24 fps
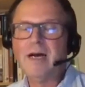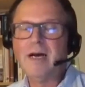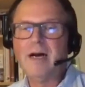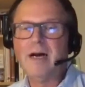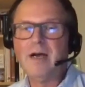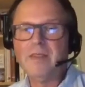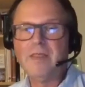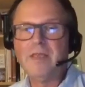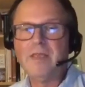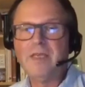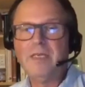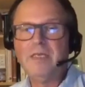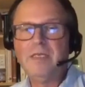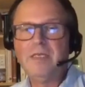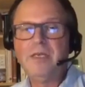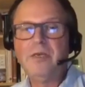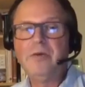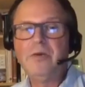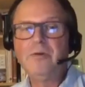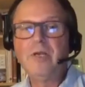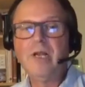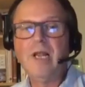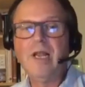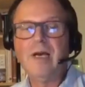are the
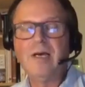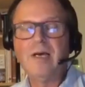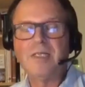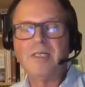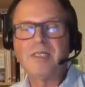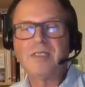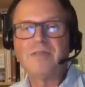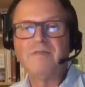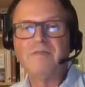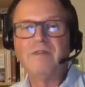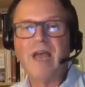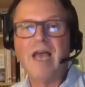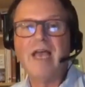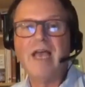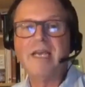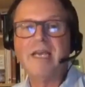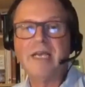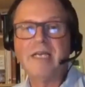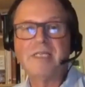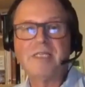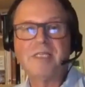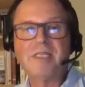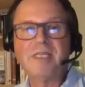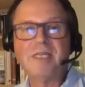new class of
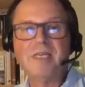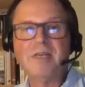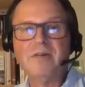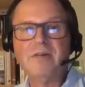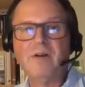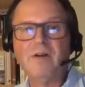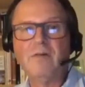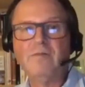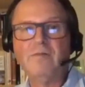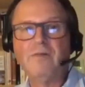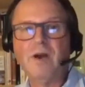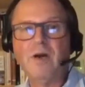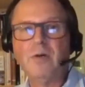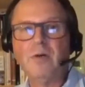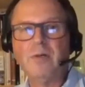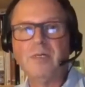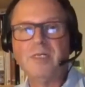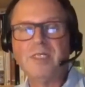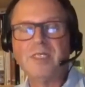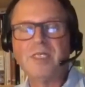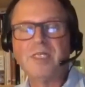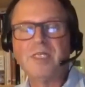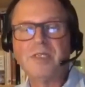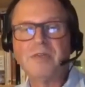AS0
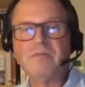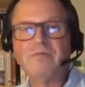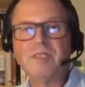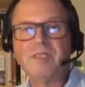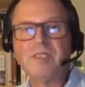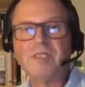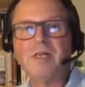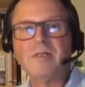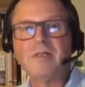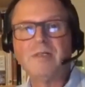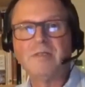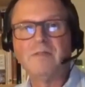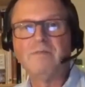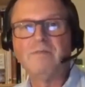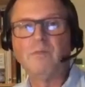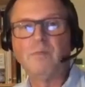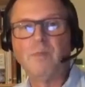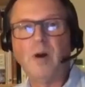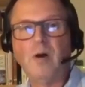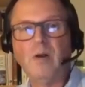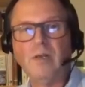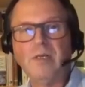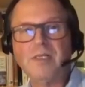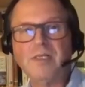ROAs as a result of a
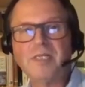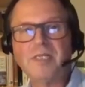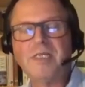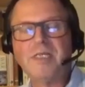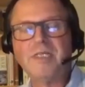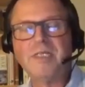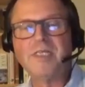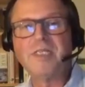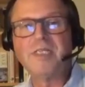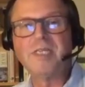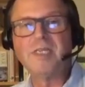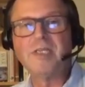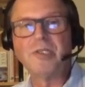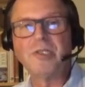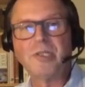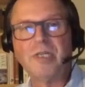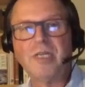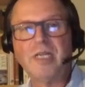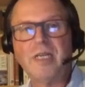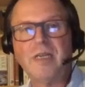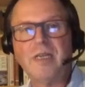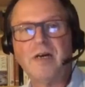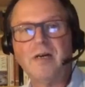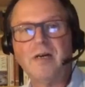policy decision in our